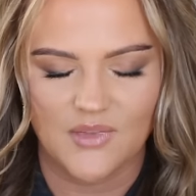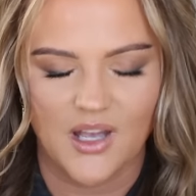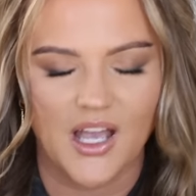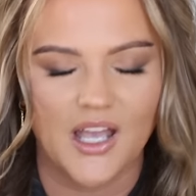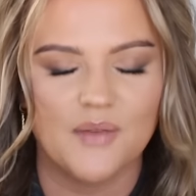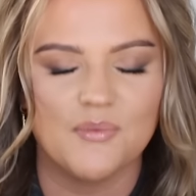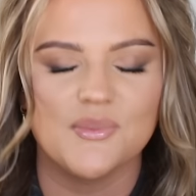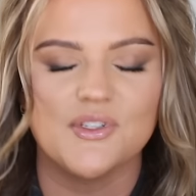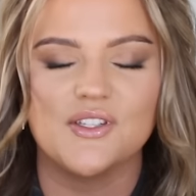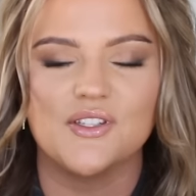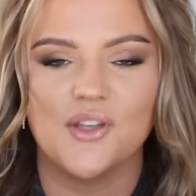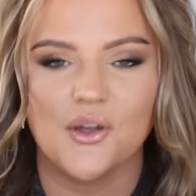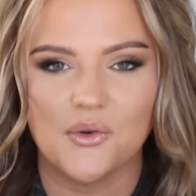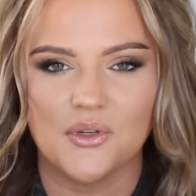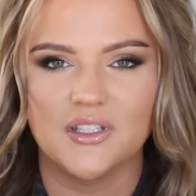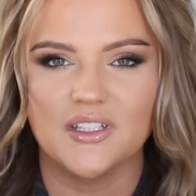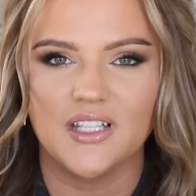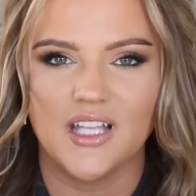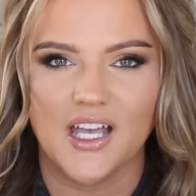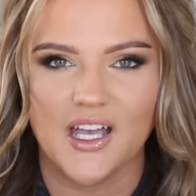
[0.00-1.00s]
I'm so
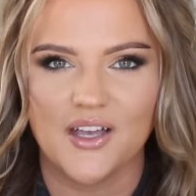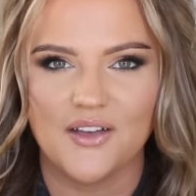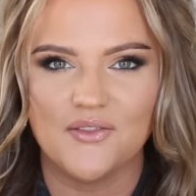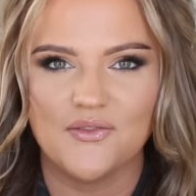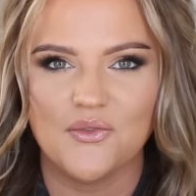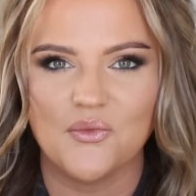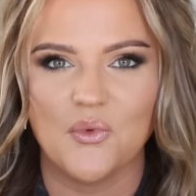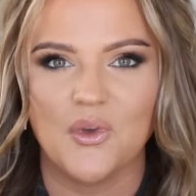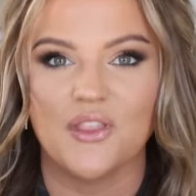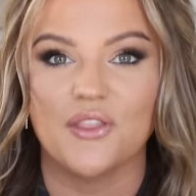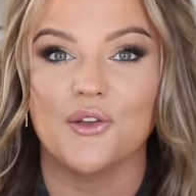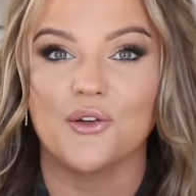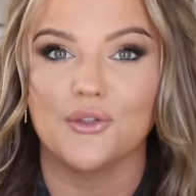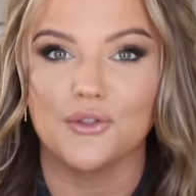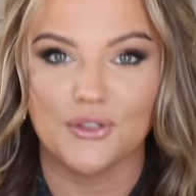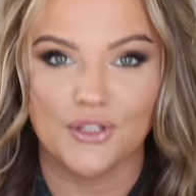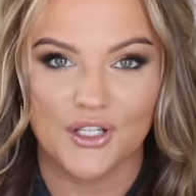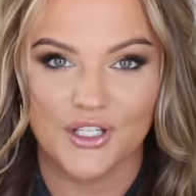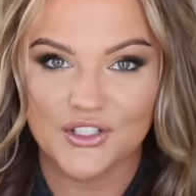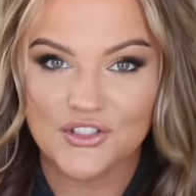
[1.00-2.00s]
in love with their
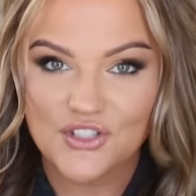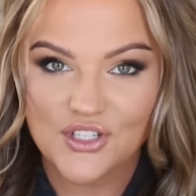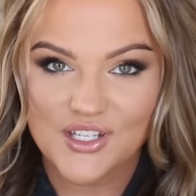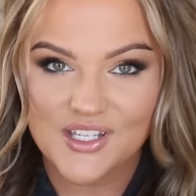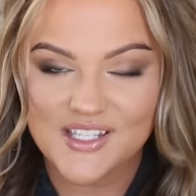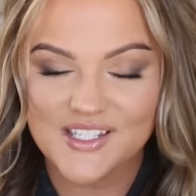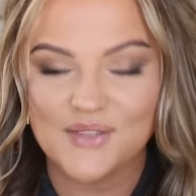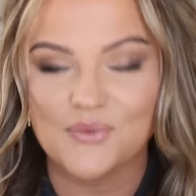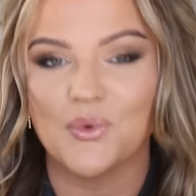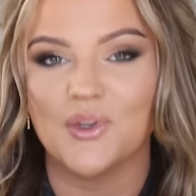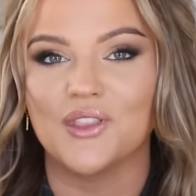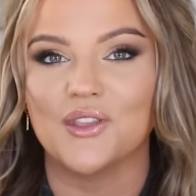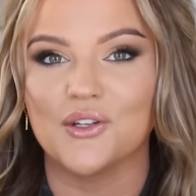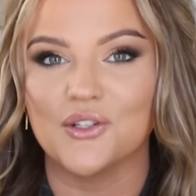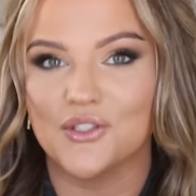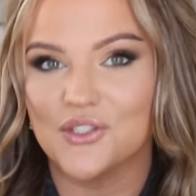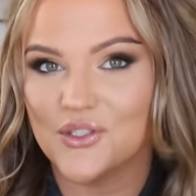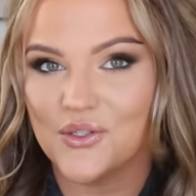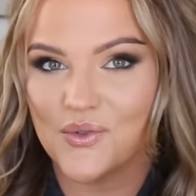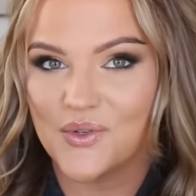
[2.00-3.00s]
launches and what they're
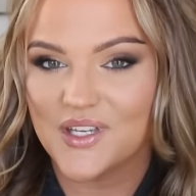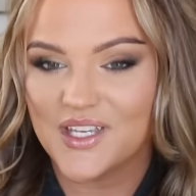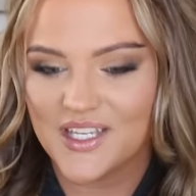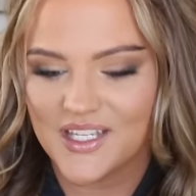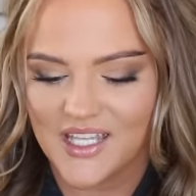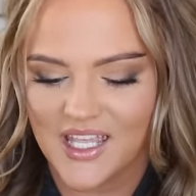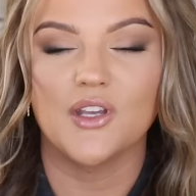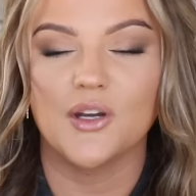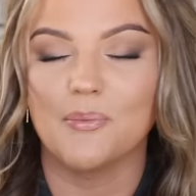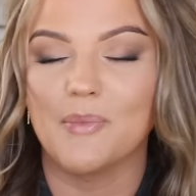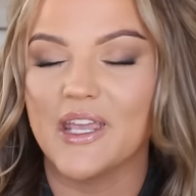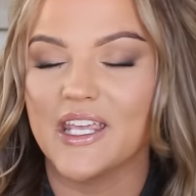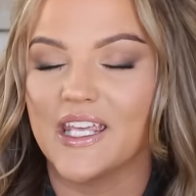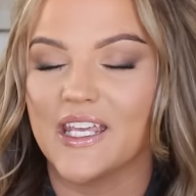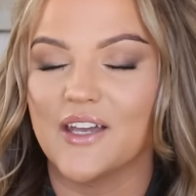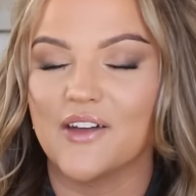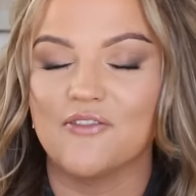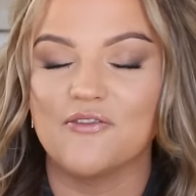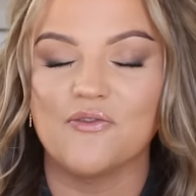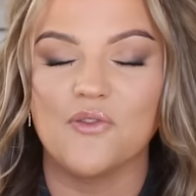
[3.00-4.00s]
doing. They're
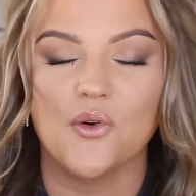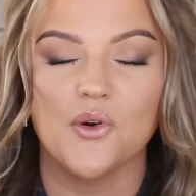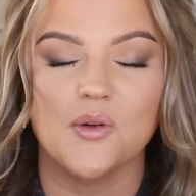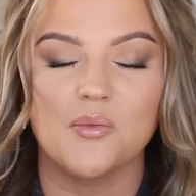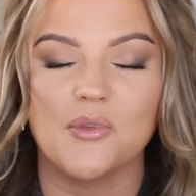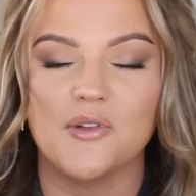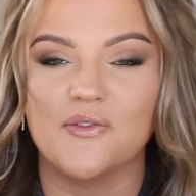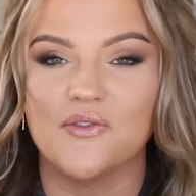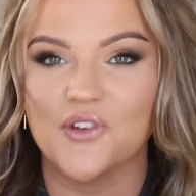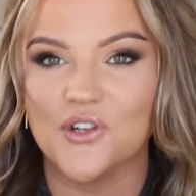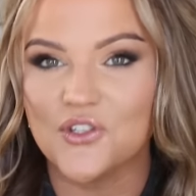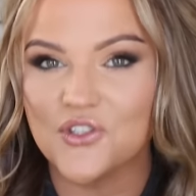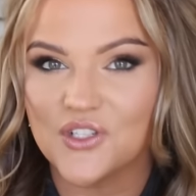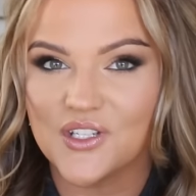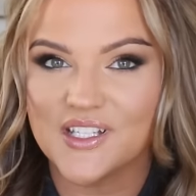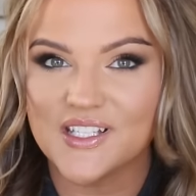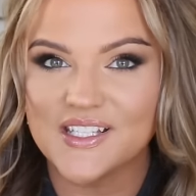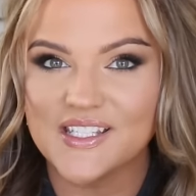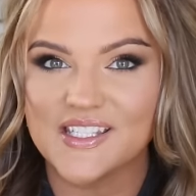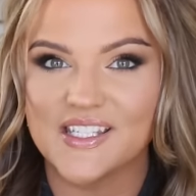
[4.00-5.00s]
making affordable
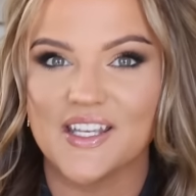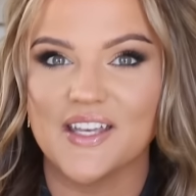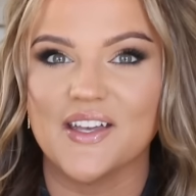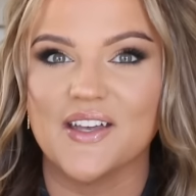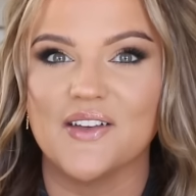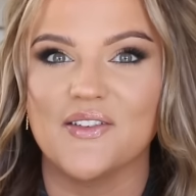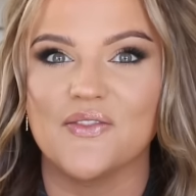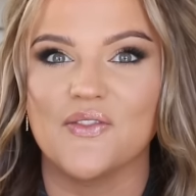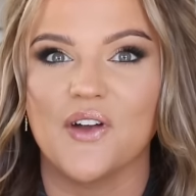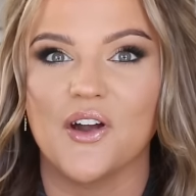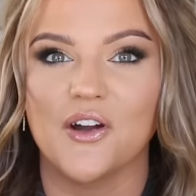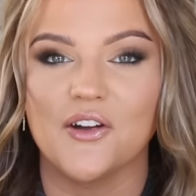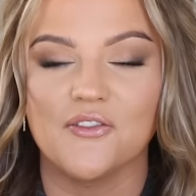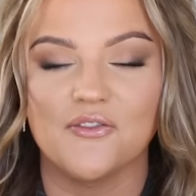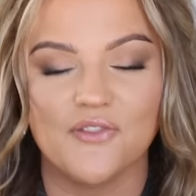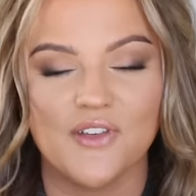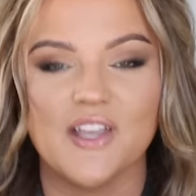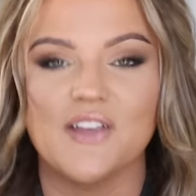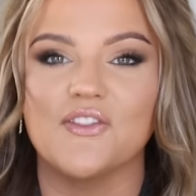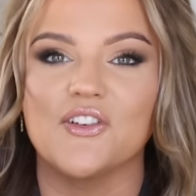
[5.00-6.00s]
versions of our
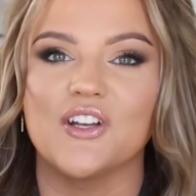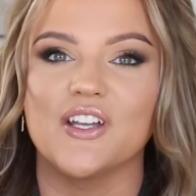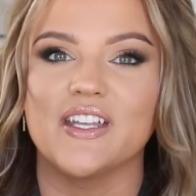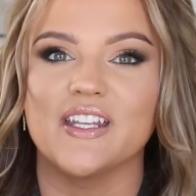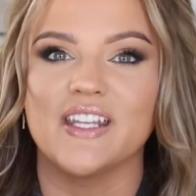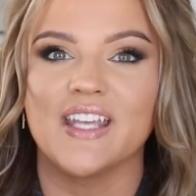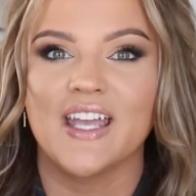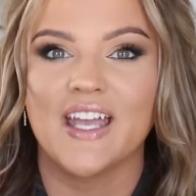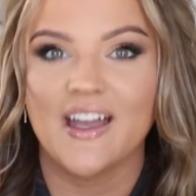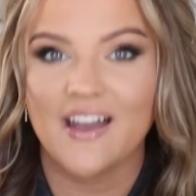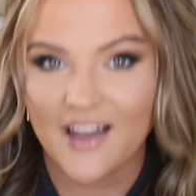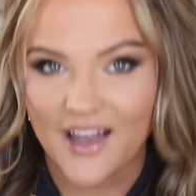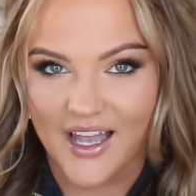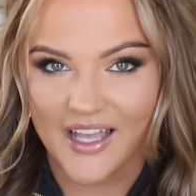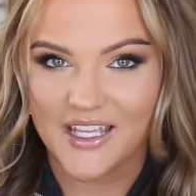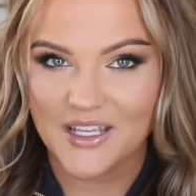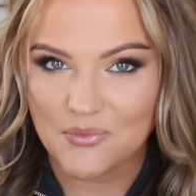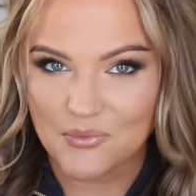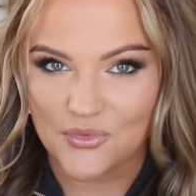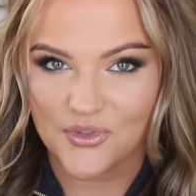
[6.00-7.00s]
favorite
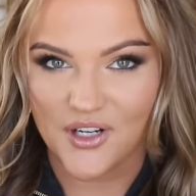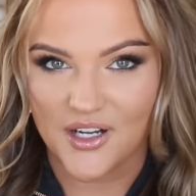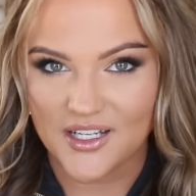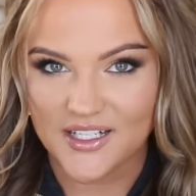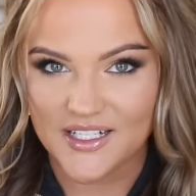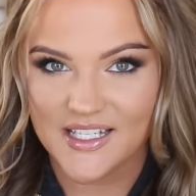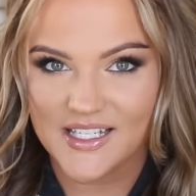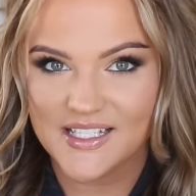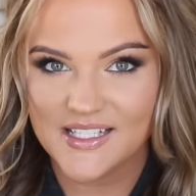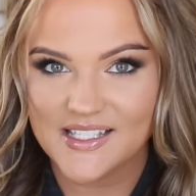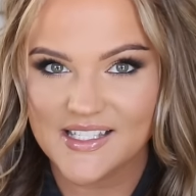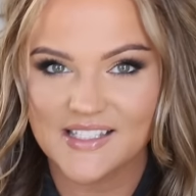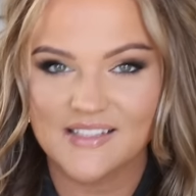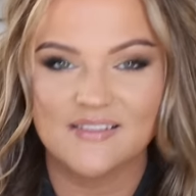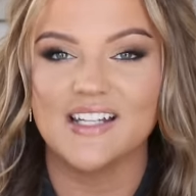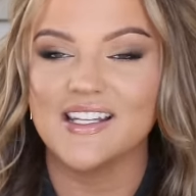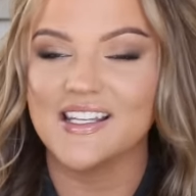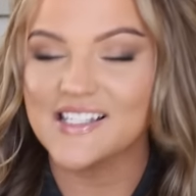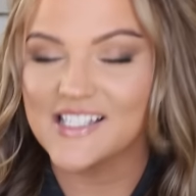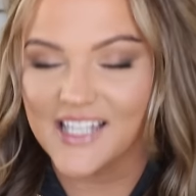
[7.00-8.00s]
high-end products.
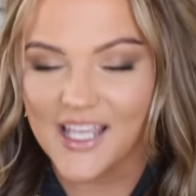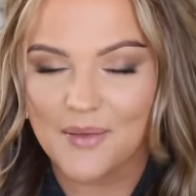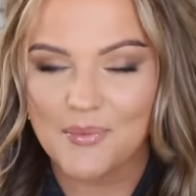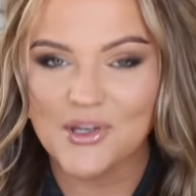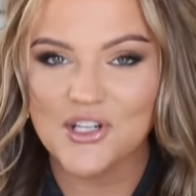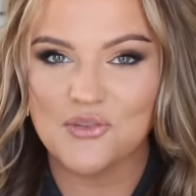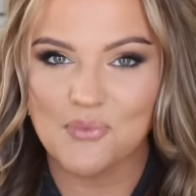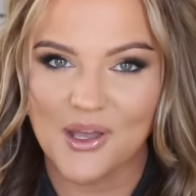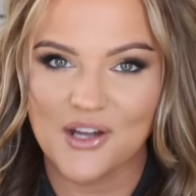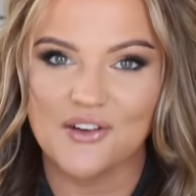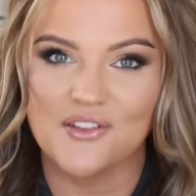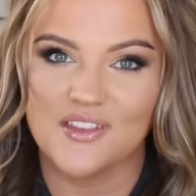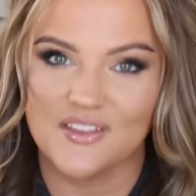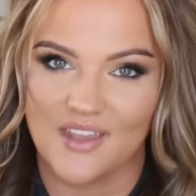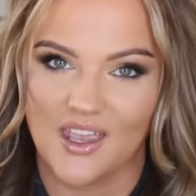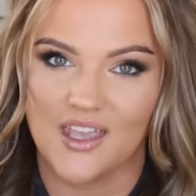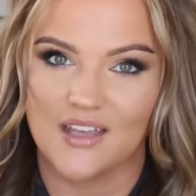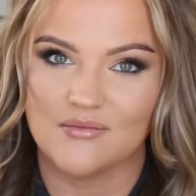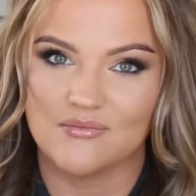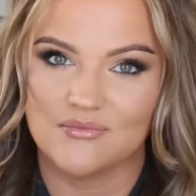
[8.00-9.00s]
It doesn't get much better than
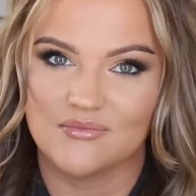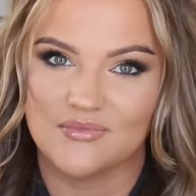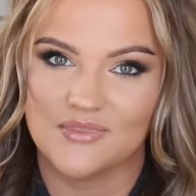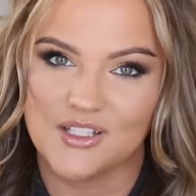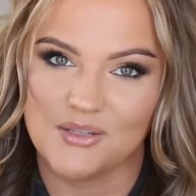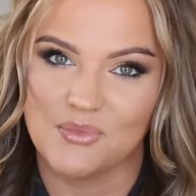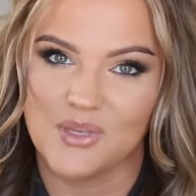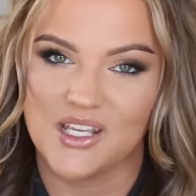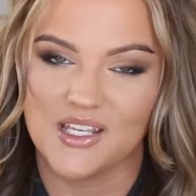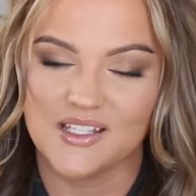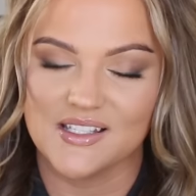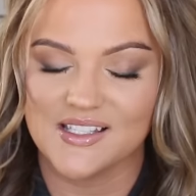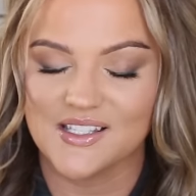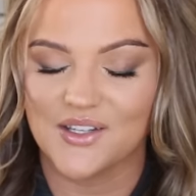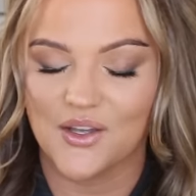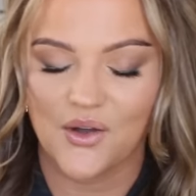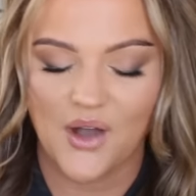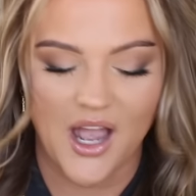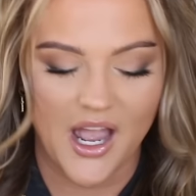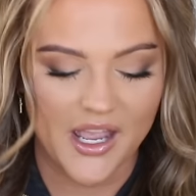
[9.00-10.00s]
that to me,
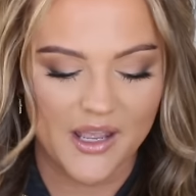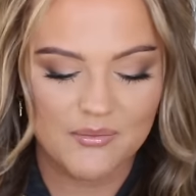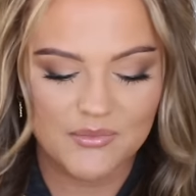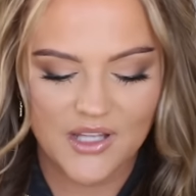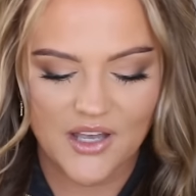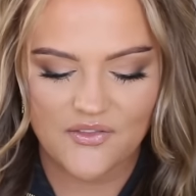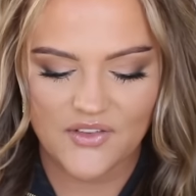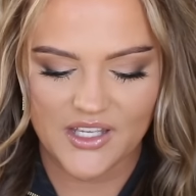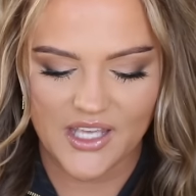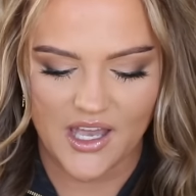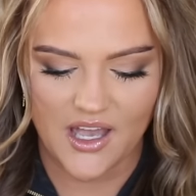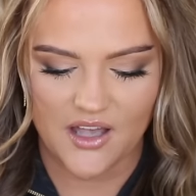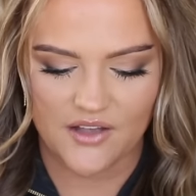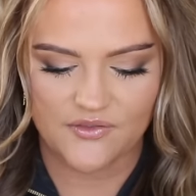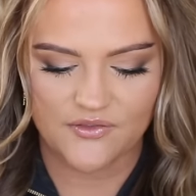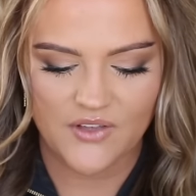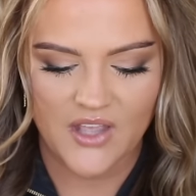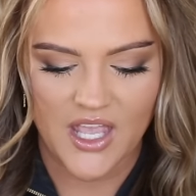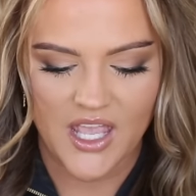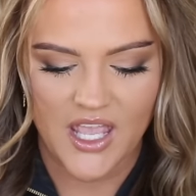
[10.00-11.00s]
so I'm loving
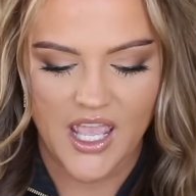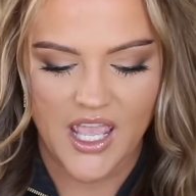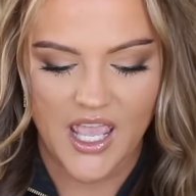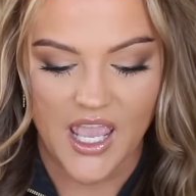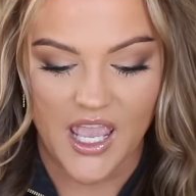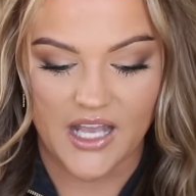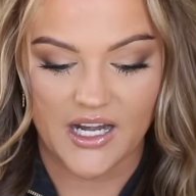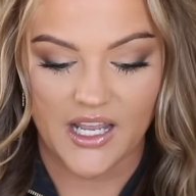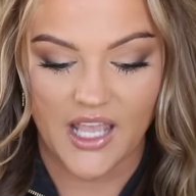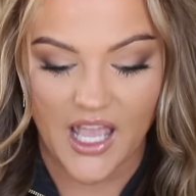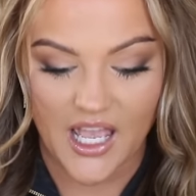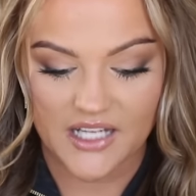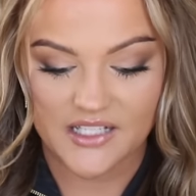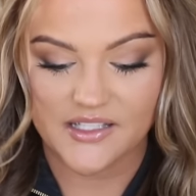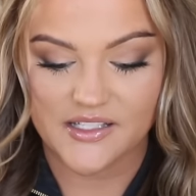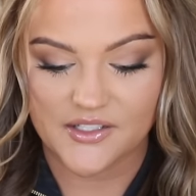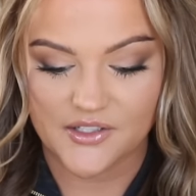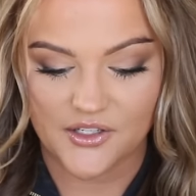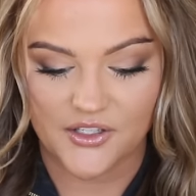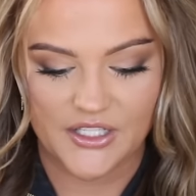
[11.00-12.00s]
e.l.f., and I had to
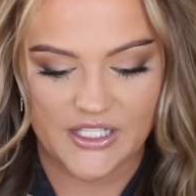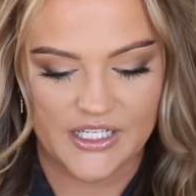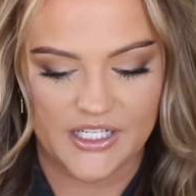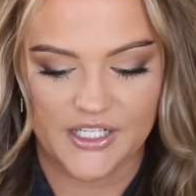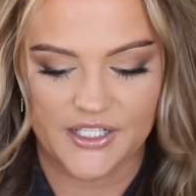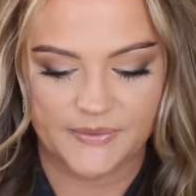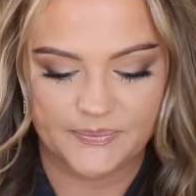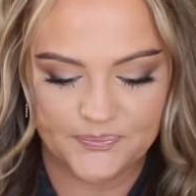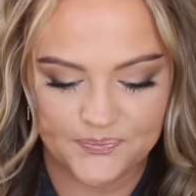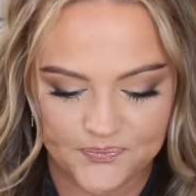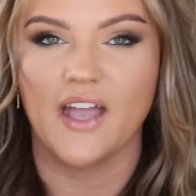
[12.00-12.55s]
start here.